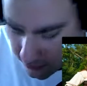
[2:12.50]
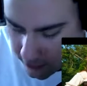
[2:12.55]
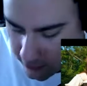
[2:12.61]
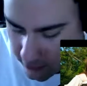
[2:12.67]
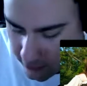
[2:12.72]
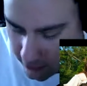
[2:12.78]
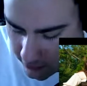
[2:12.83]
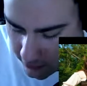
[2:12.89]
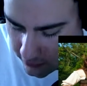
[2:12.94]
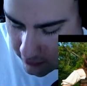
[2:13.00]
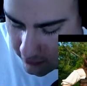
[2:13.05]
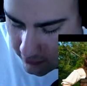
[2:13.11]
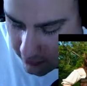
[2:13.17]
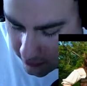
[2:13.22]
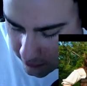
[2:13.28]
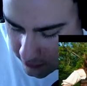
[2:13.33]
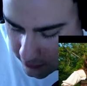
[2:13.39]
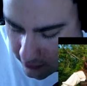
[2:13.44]

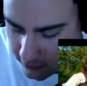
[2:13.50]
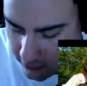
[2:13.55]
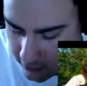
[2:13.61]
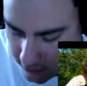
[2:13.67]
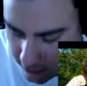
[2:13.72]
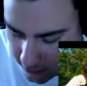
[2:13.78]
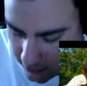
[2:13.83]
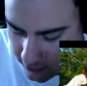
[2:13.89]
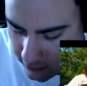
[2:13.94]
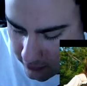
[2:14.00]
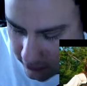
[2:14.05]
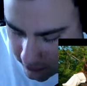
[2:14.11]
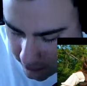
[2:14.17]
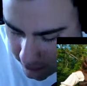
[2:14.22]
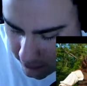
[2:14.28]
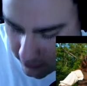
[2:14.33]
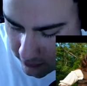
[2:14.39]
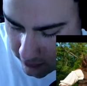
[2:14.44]

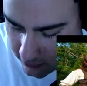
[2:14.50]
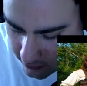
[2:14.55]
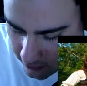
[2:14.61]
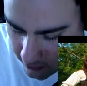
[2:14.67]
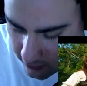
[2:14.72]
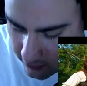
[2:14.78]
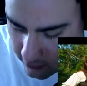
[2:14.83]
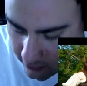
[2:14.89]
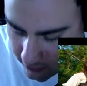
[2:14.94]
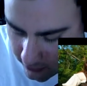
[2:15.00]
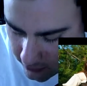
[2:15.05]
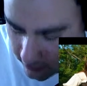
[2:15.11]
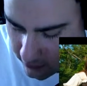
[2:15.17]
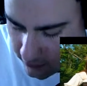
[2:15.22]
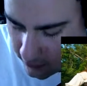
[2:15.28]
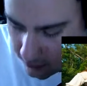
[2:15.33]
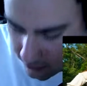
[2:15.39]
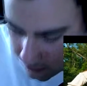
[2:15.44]

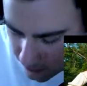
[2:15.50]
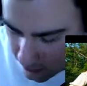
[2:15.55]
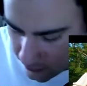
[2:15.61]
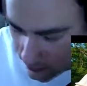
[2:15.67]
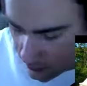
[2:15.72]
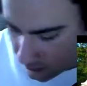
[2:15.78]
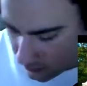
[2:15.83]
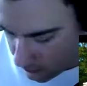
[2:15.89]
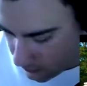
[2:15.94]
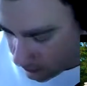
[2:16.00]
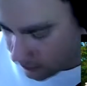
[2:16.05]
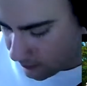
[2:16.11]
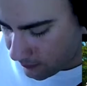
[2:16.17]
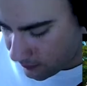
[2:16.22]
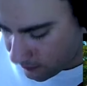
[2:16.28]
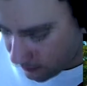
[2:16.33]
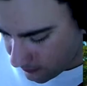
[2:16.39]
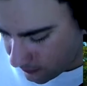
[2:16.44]

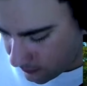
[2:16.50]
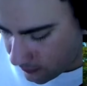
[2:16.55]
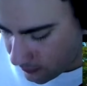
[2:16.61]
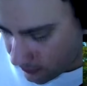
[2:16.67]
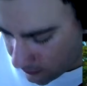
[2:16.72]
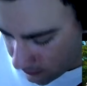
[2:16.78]
[no speech]